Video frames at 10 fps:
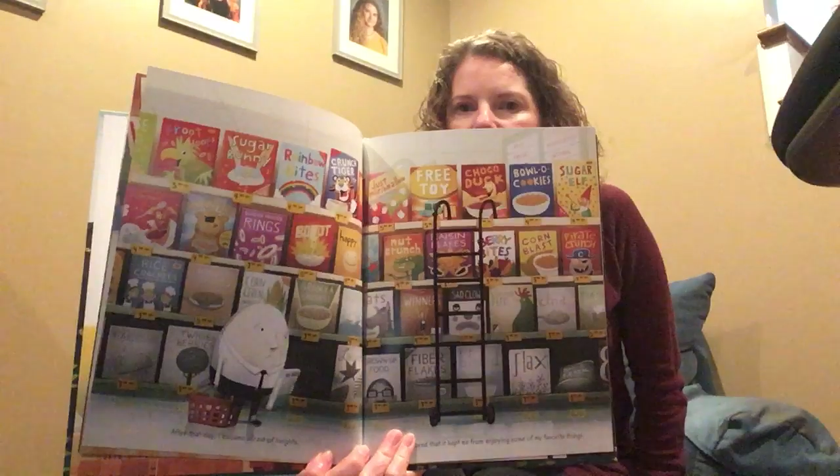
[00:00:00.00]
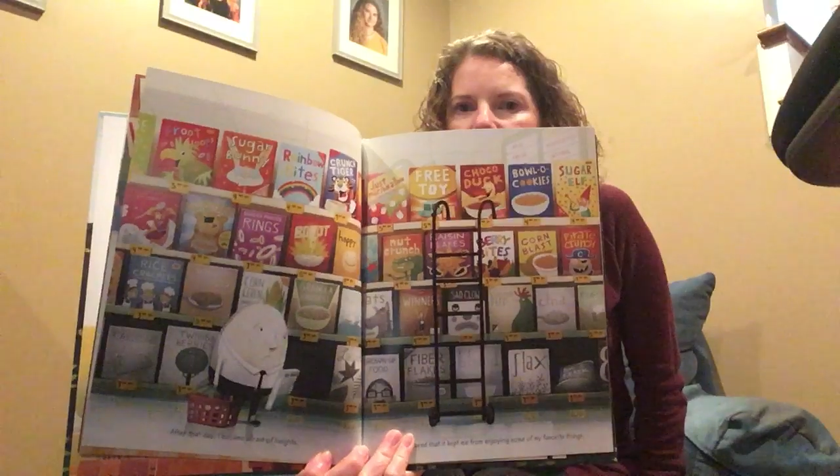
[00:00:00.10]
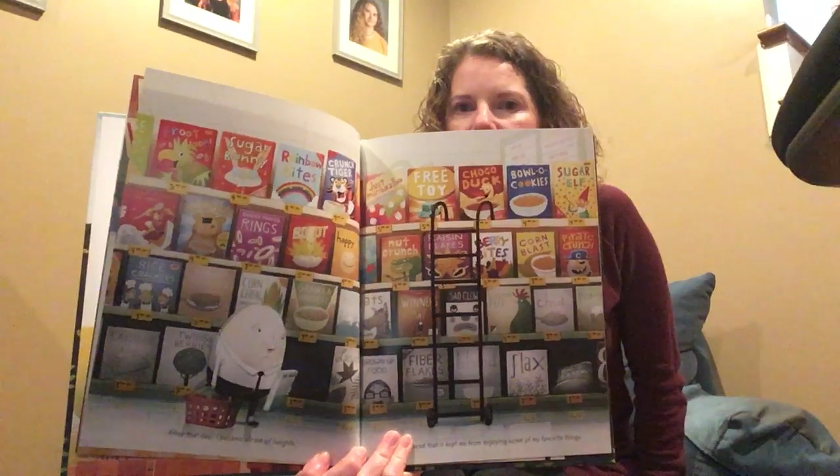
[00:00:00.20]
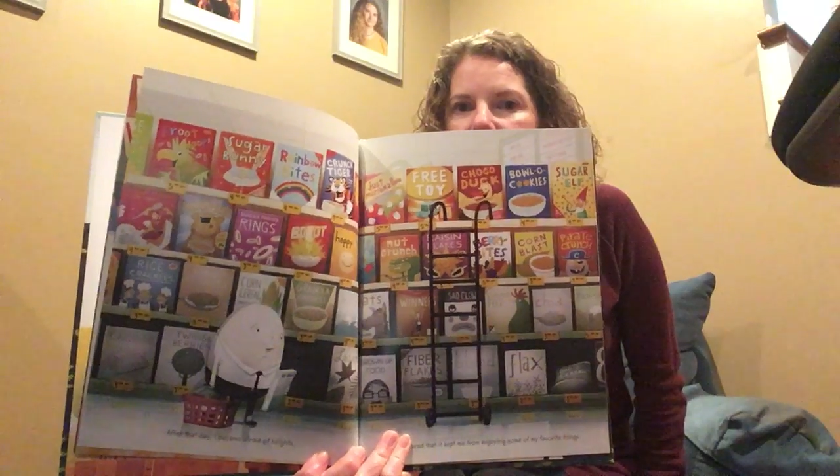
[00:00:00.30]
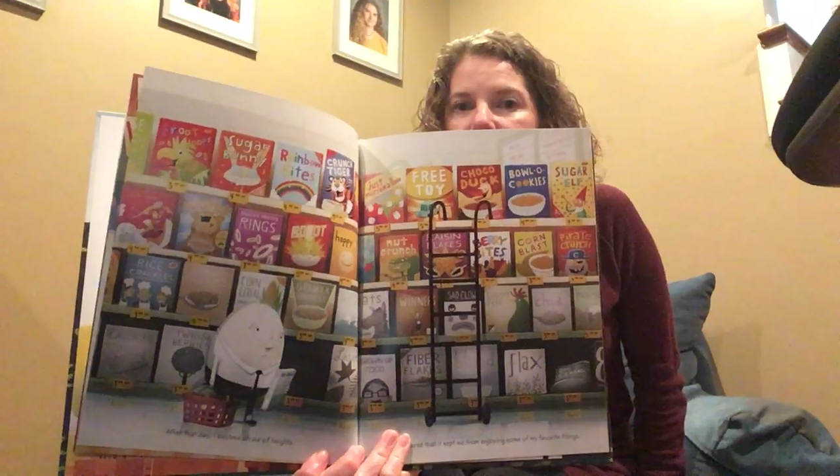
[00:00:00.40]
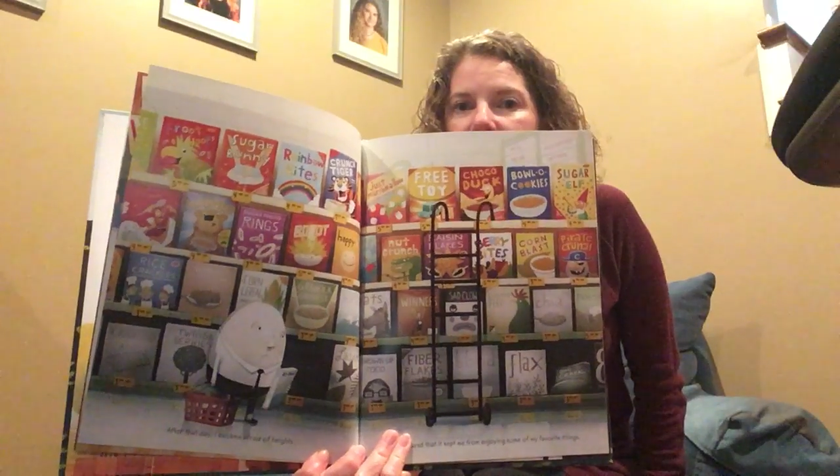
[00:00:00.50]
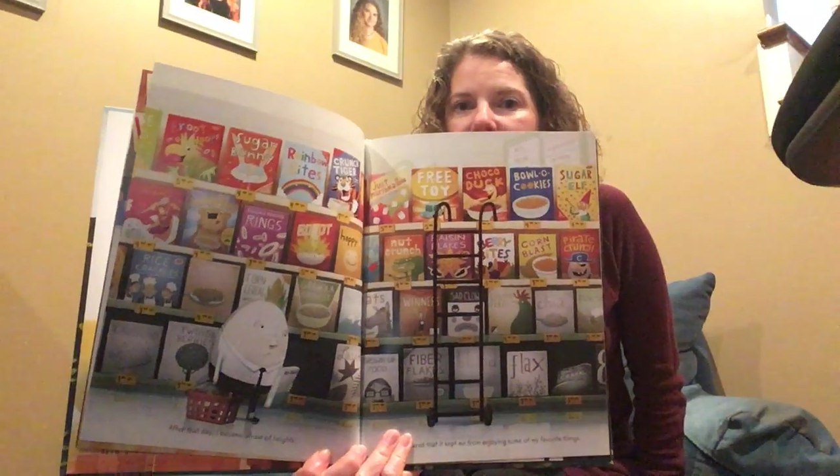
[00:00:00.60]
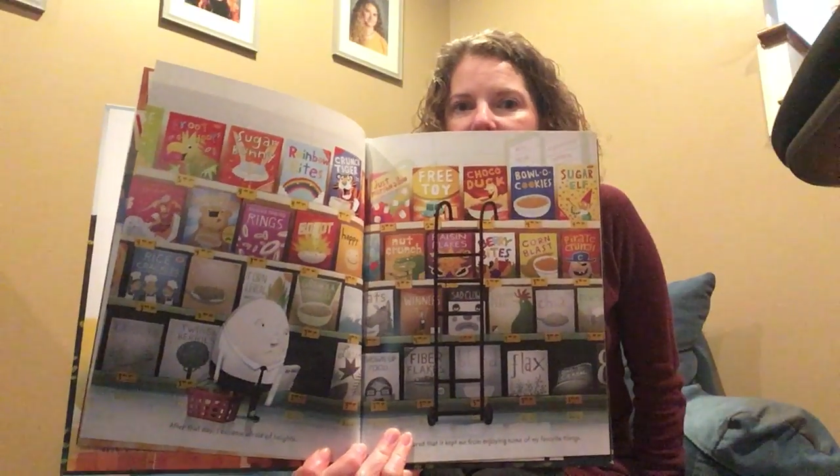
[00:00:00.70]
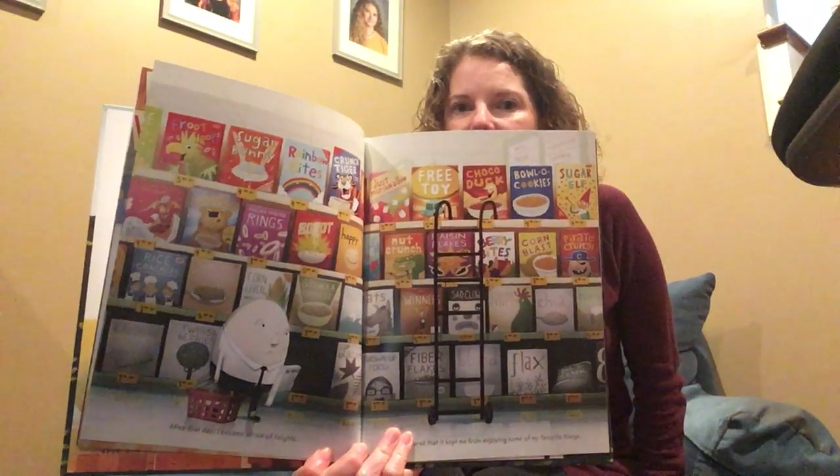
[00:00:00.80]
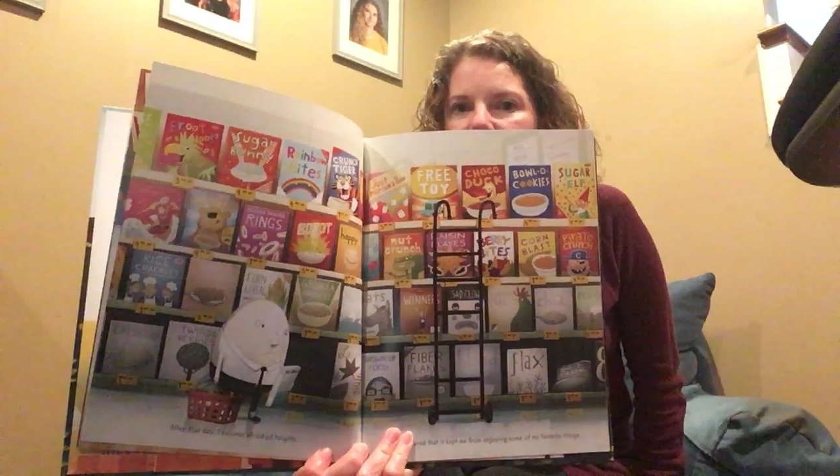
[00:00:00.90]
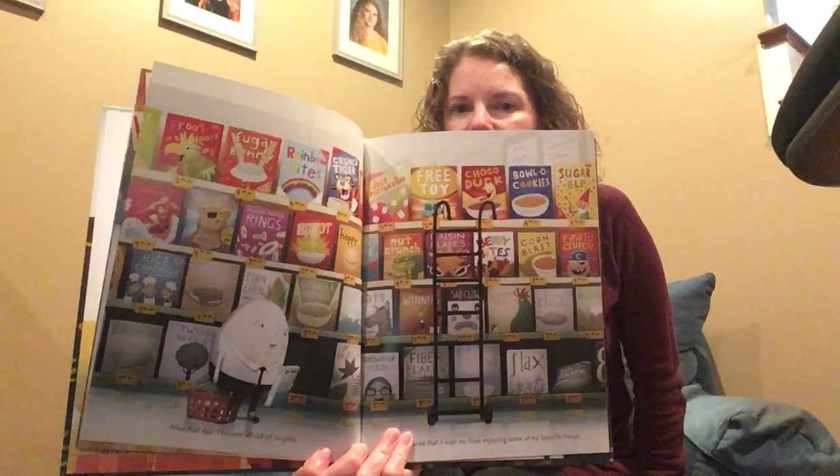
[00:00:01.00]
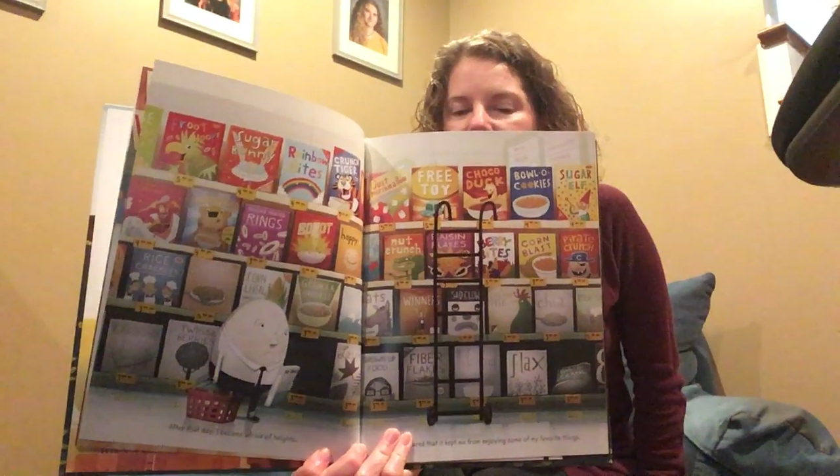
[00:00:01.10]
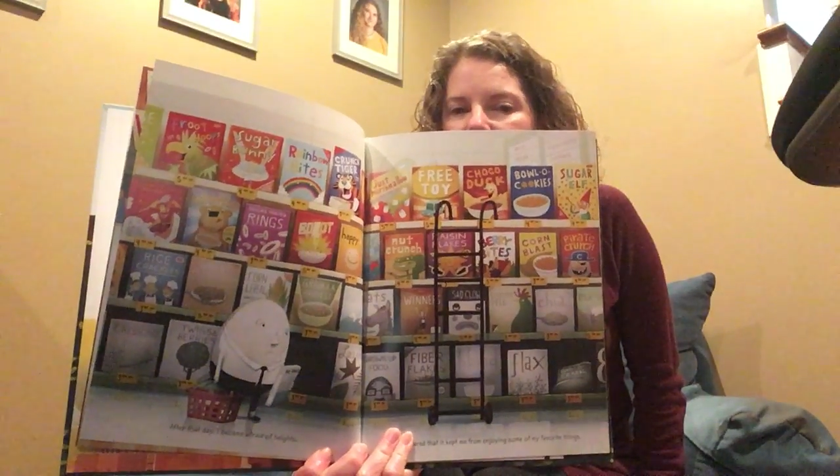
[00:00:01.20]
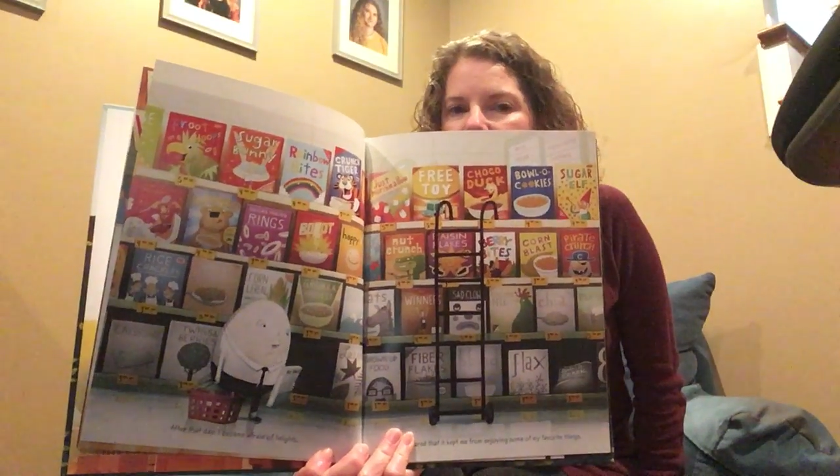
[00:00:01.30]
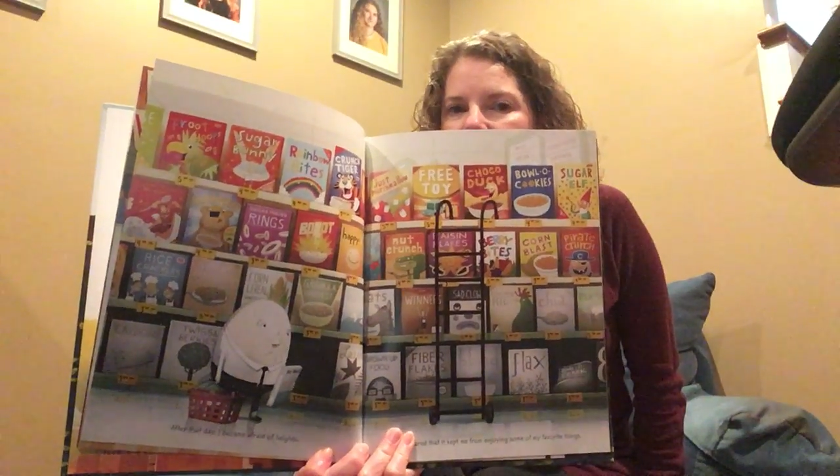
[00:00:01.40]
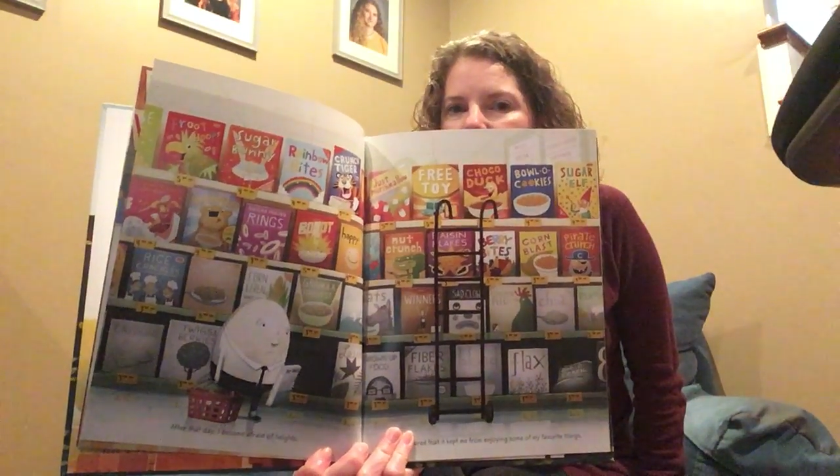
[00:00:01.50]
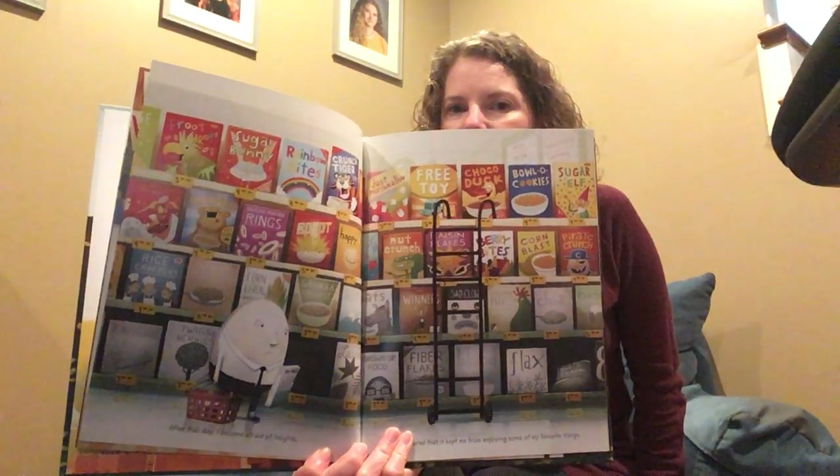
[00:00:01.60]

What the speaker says: like the good cereals that are up